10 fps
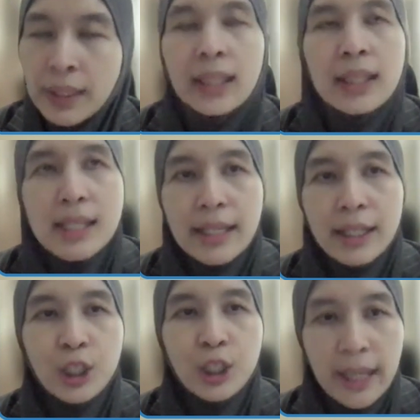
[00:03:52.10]
It is
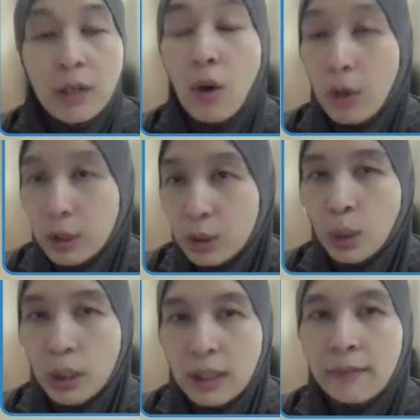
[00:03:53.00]
actually an
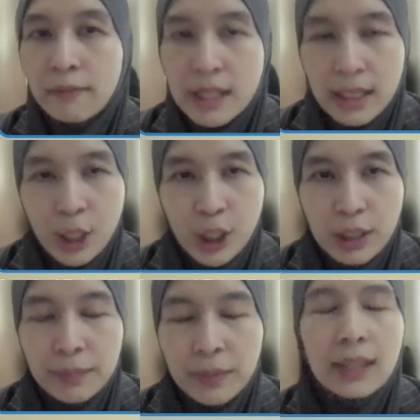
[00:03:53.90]
ongoing
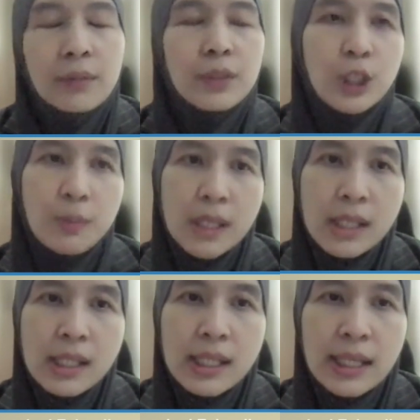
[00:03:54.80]
conversation, which
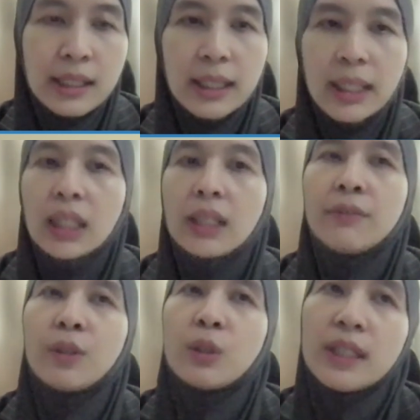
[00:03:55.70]
means that
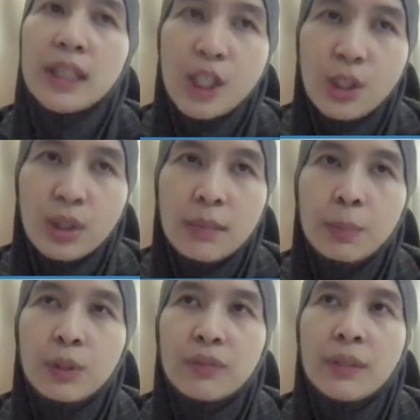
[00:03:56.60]
if you need to
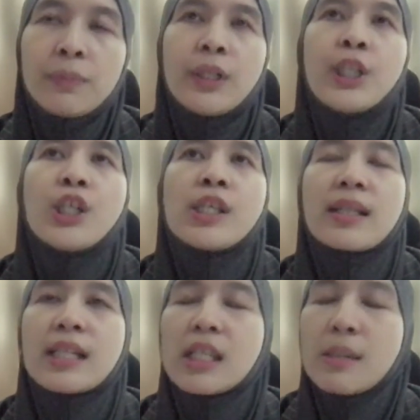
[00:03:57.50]
improve the patient's
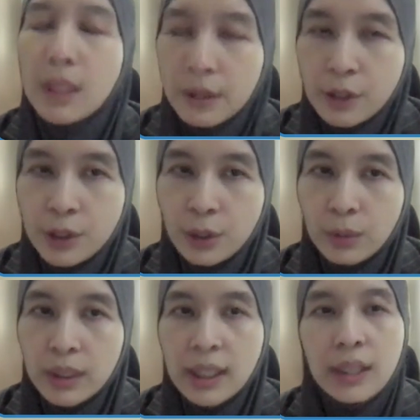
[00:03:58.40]
glycemic
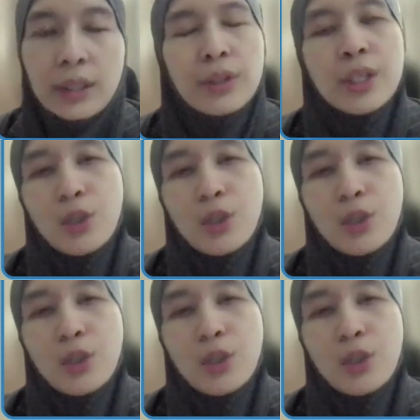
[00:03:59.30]
control, risk